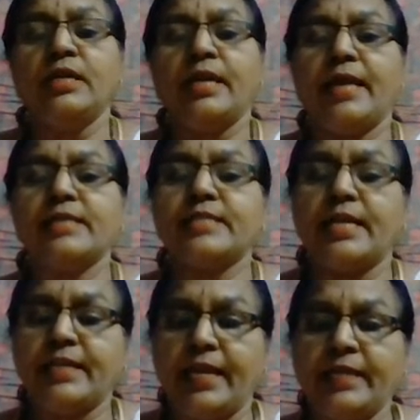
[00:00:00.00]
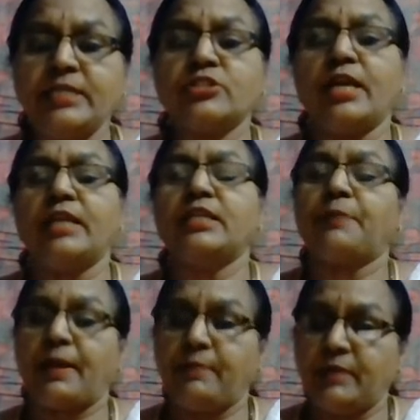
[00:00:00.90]
is engaged in the
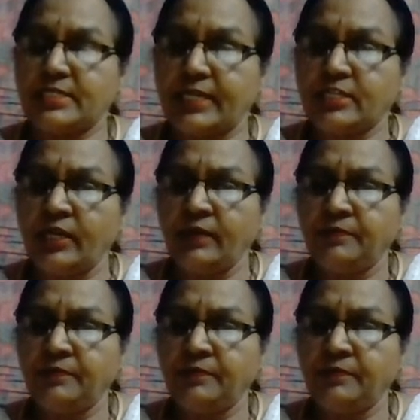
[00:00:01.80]
primary sector,